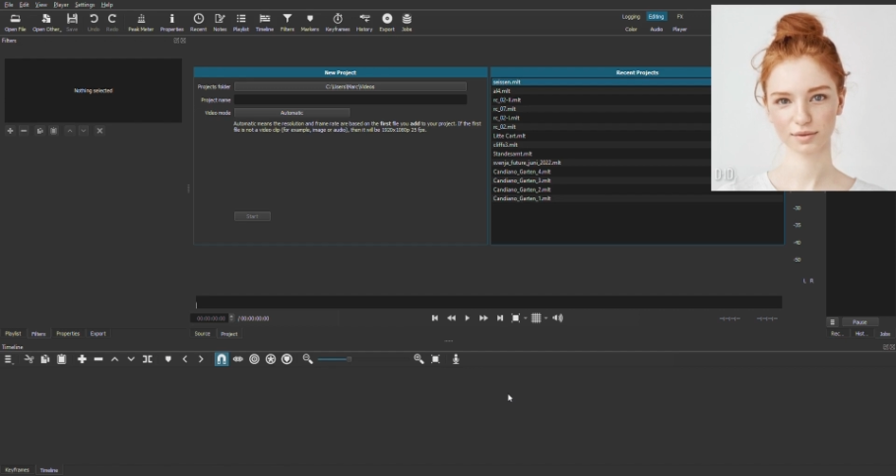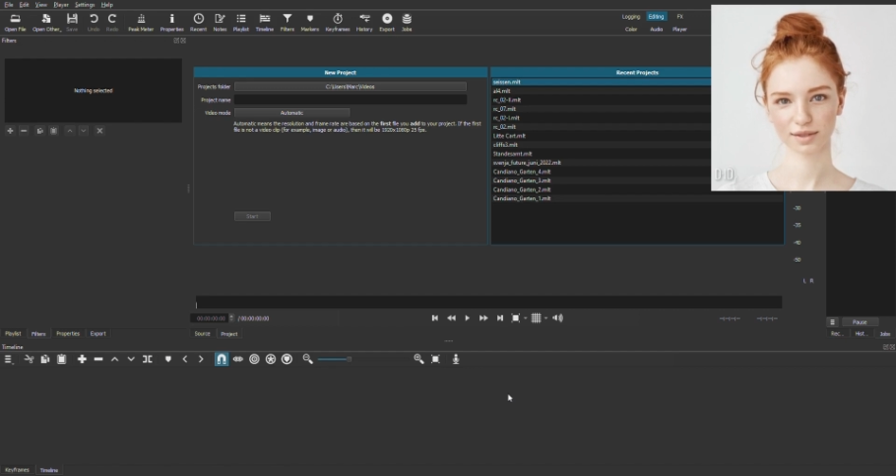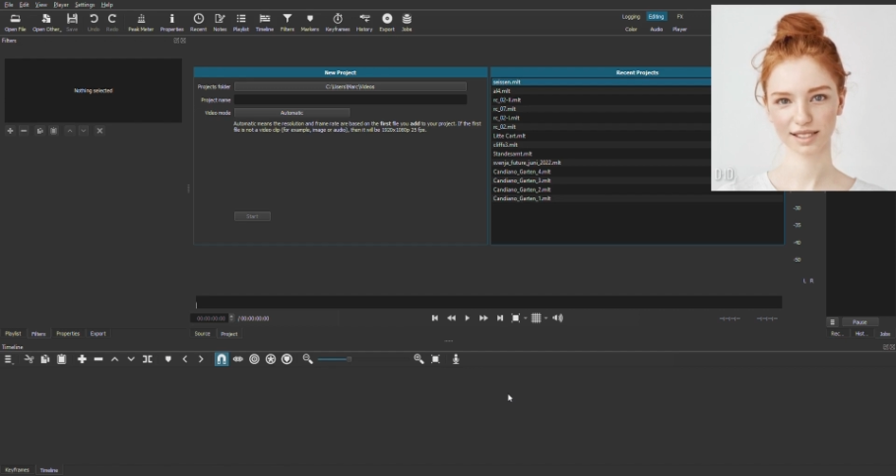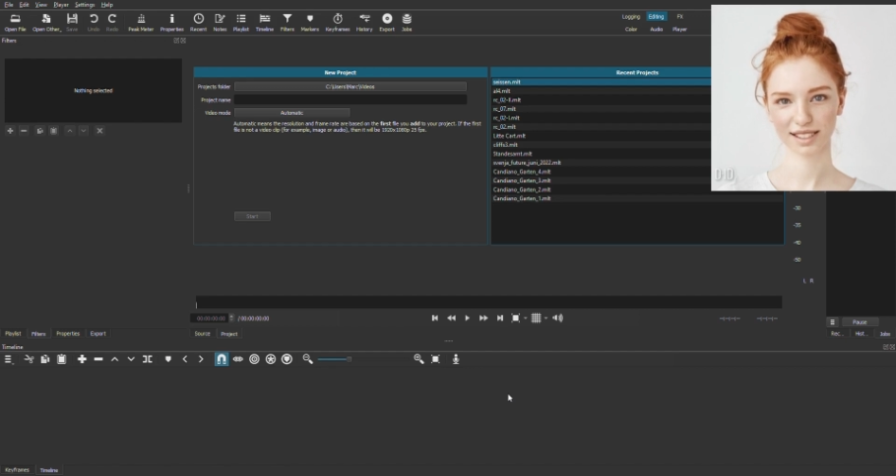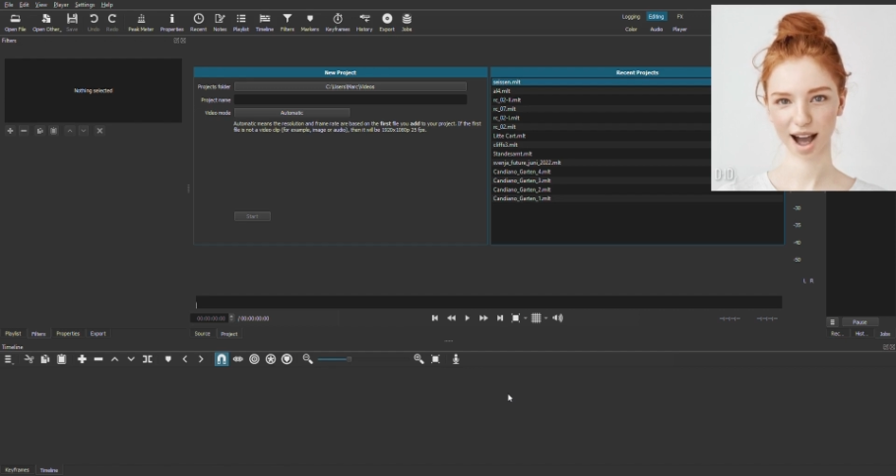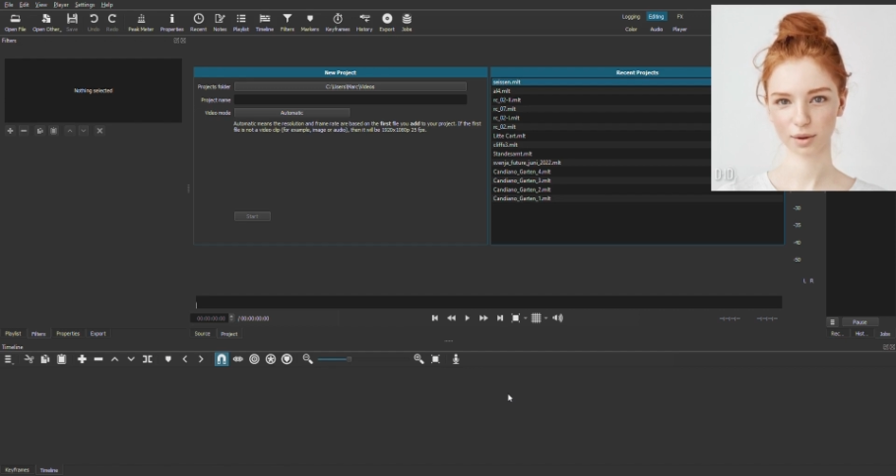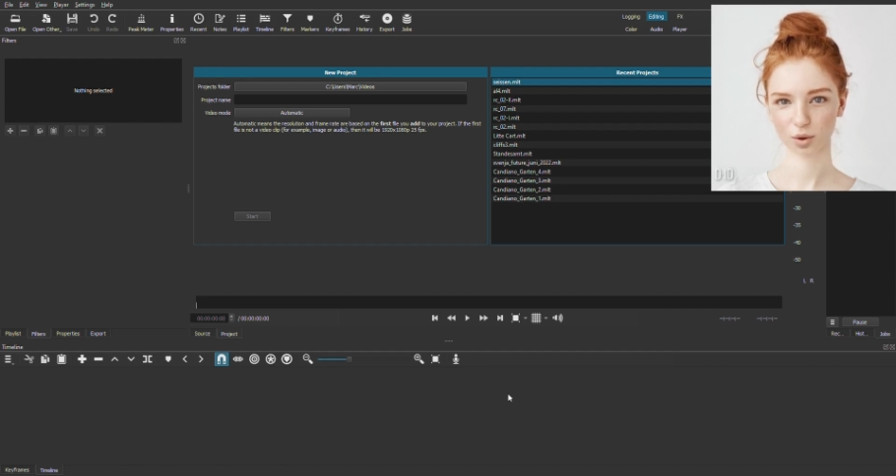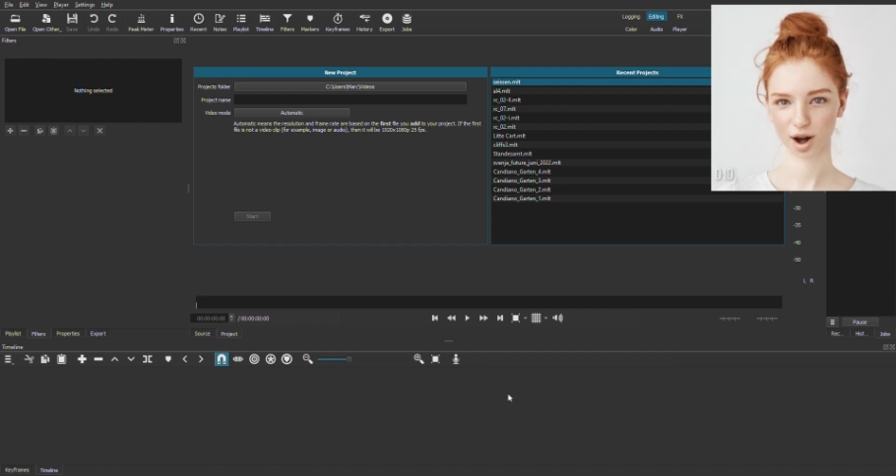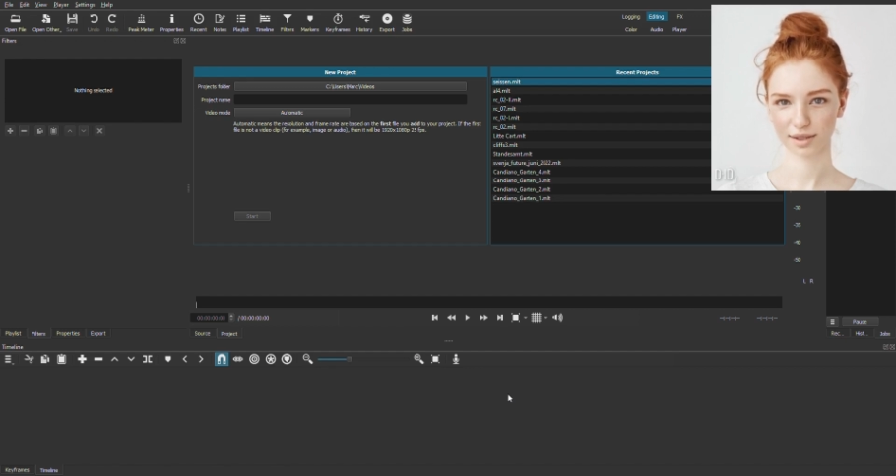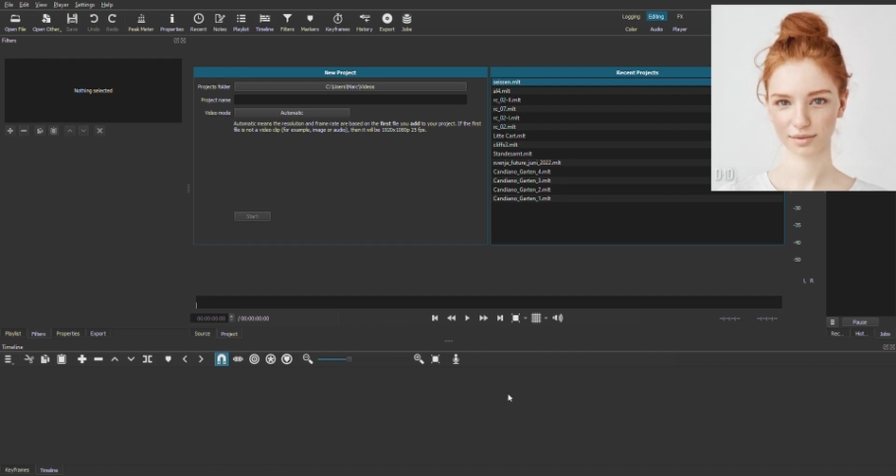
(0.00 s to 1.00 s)
Step
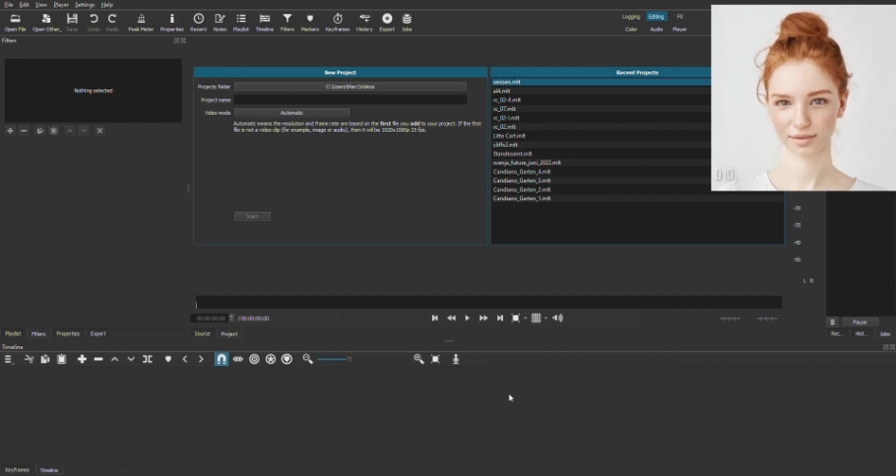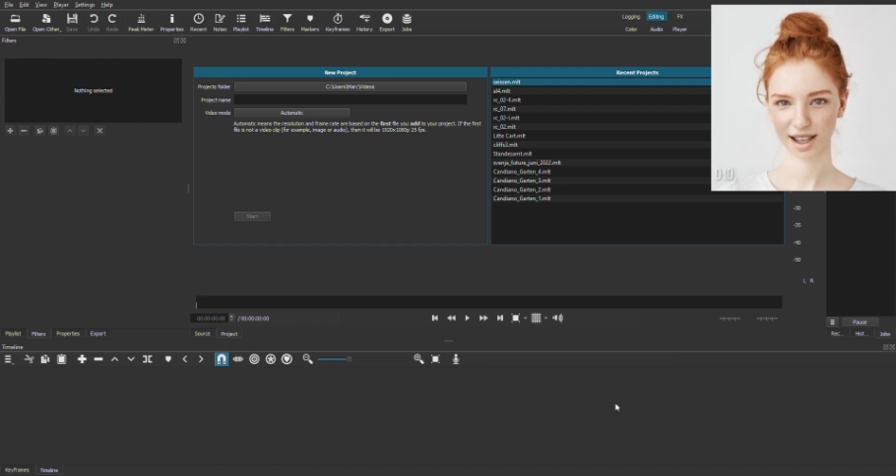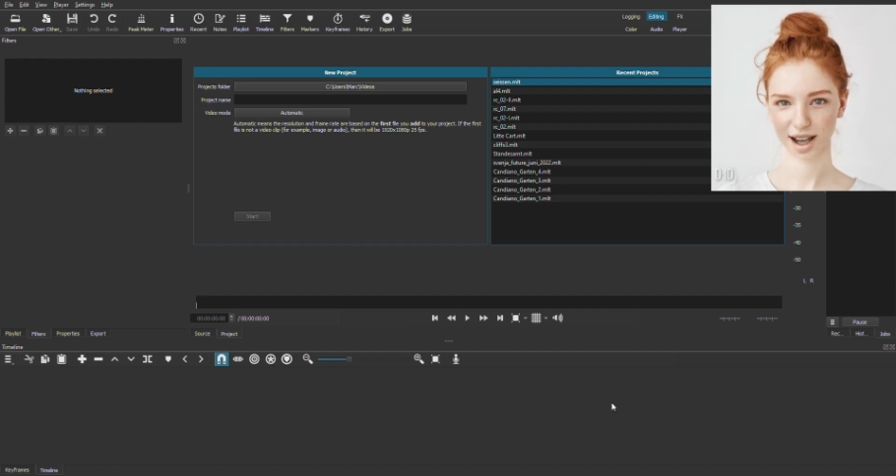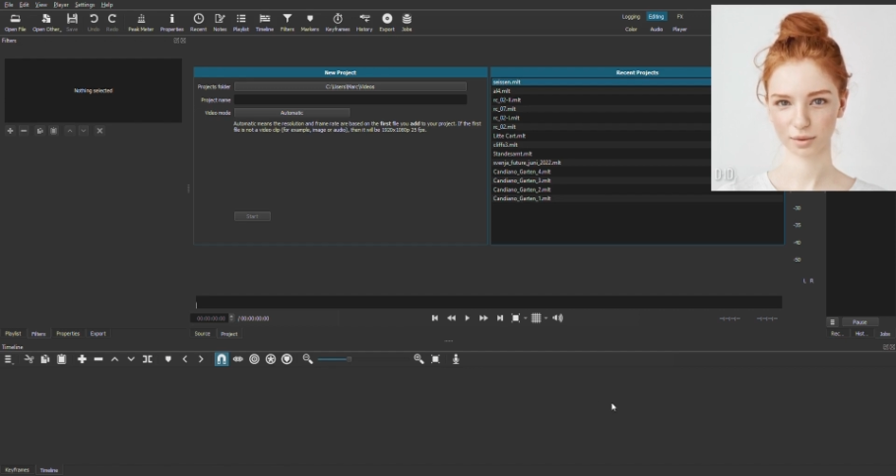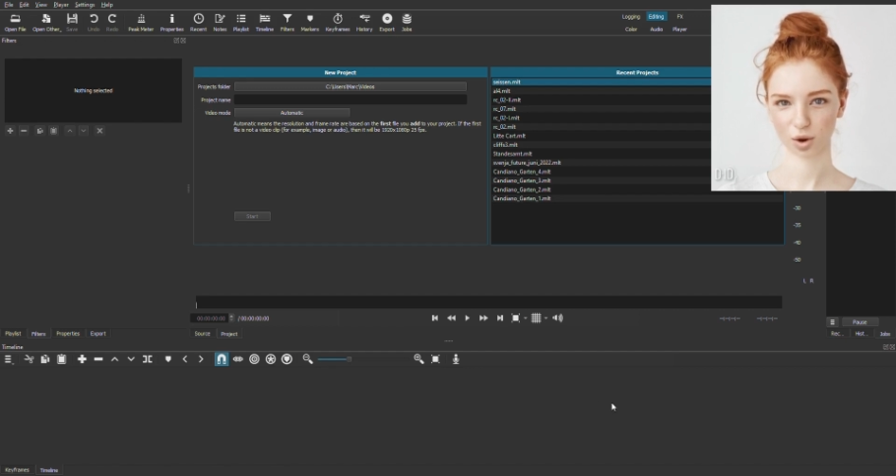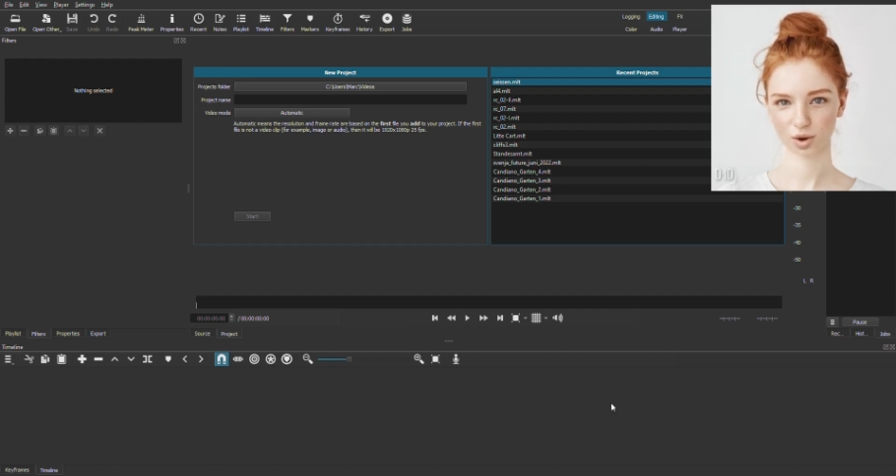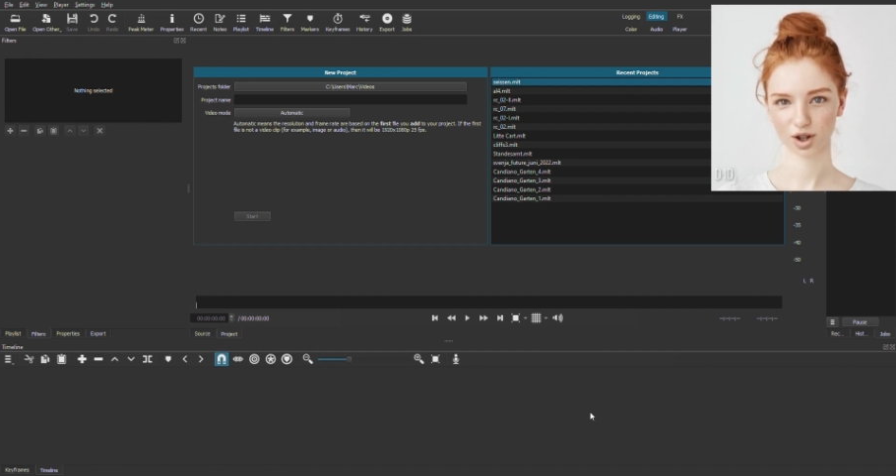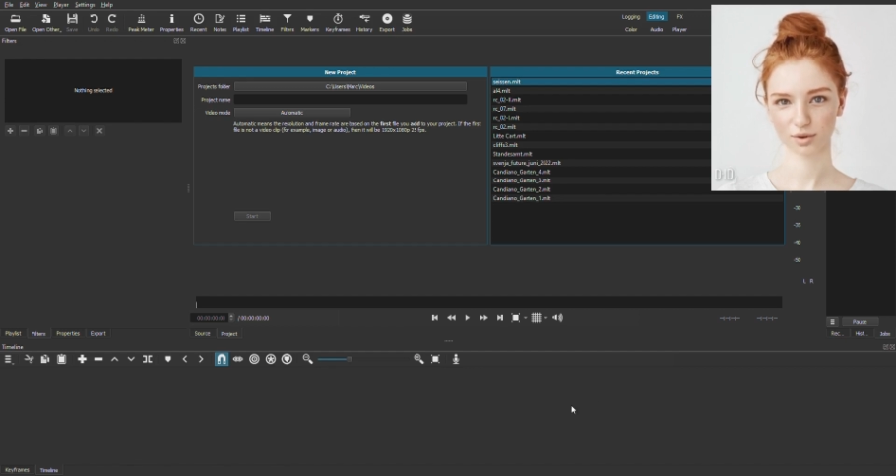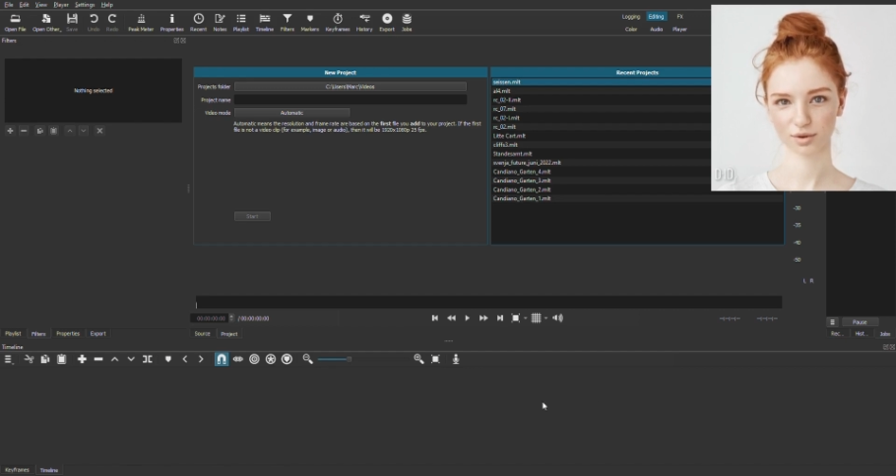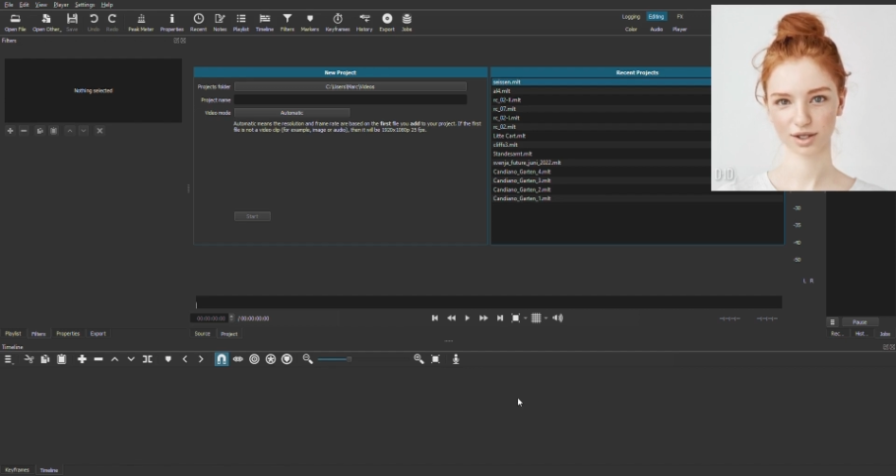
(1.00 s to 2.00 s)
1. Import
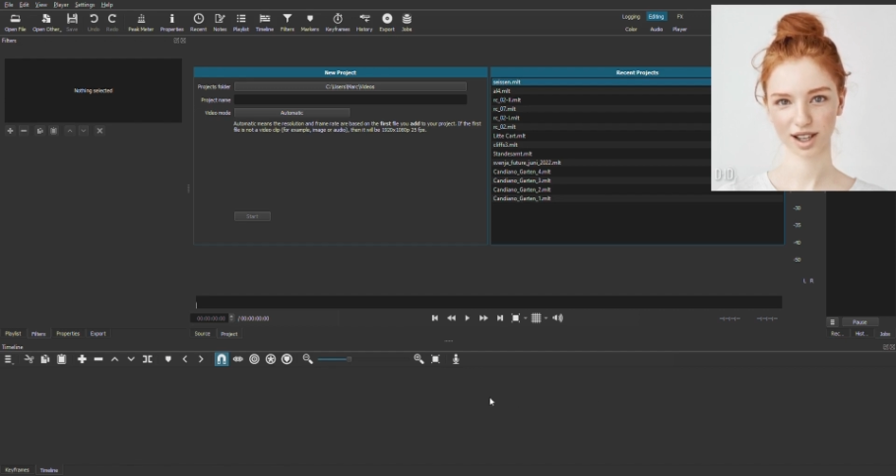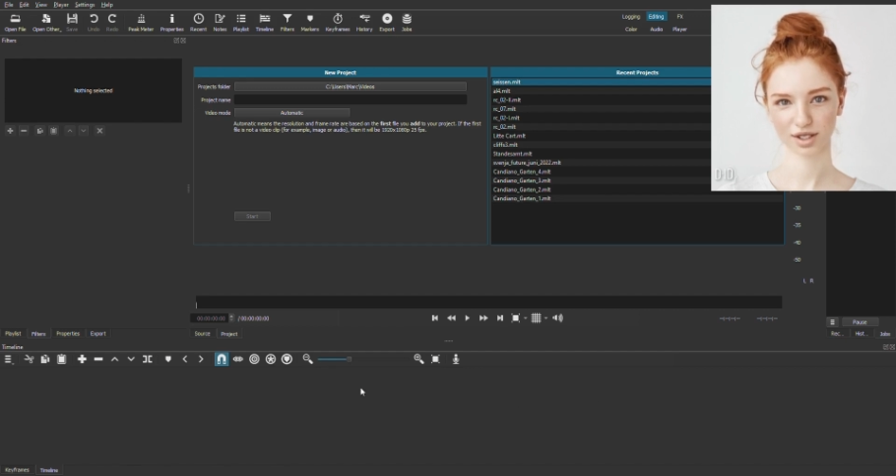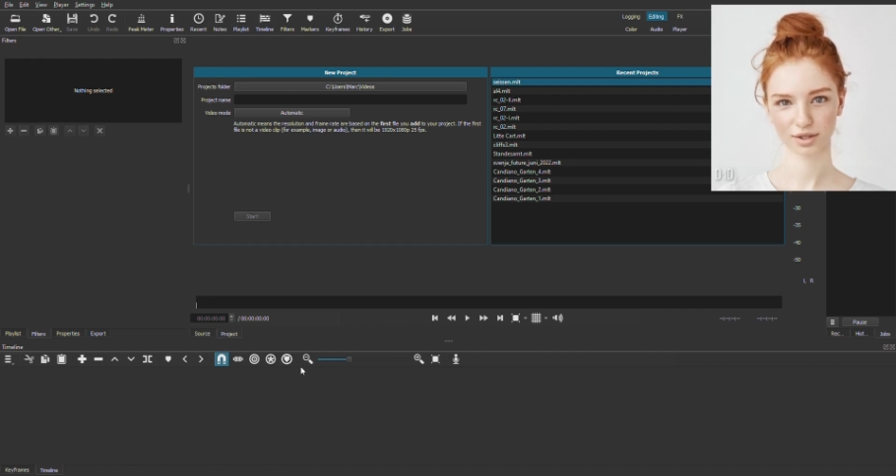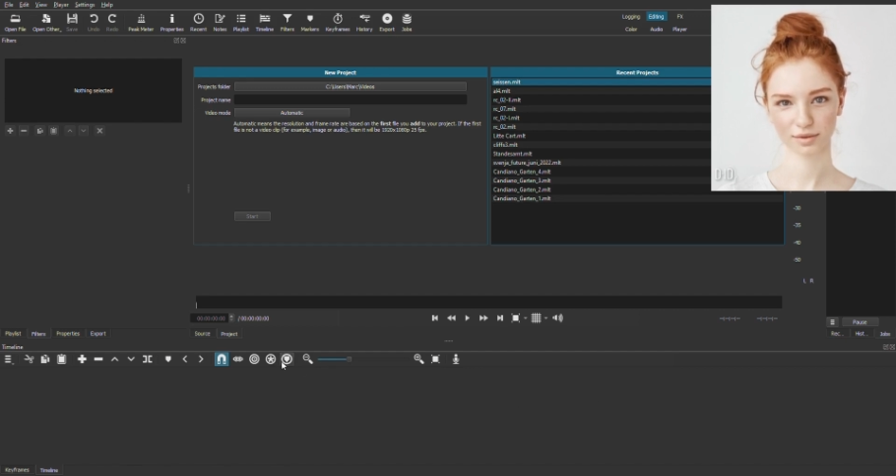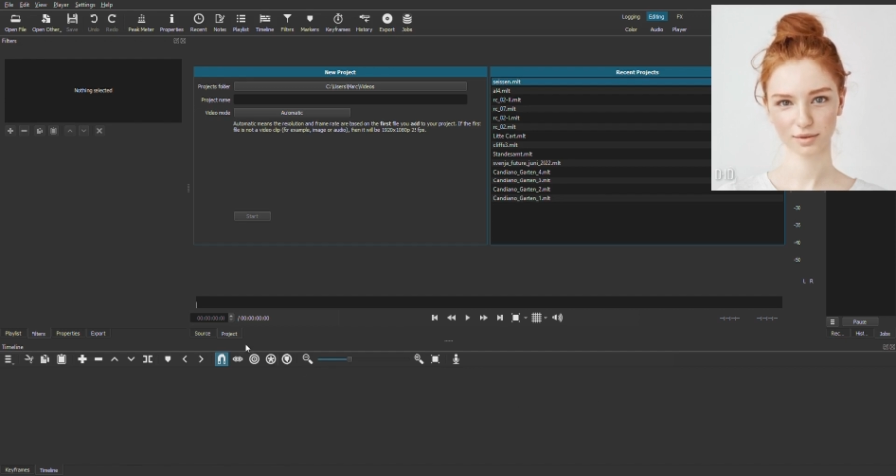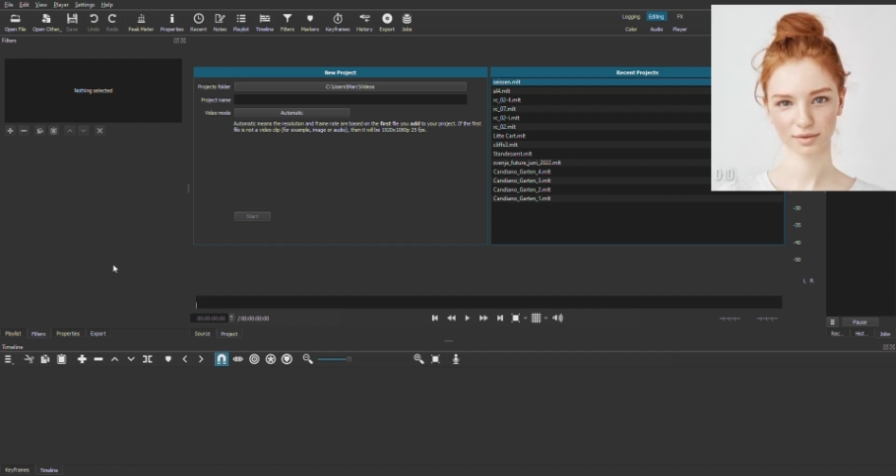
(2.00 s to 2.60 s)
your footage.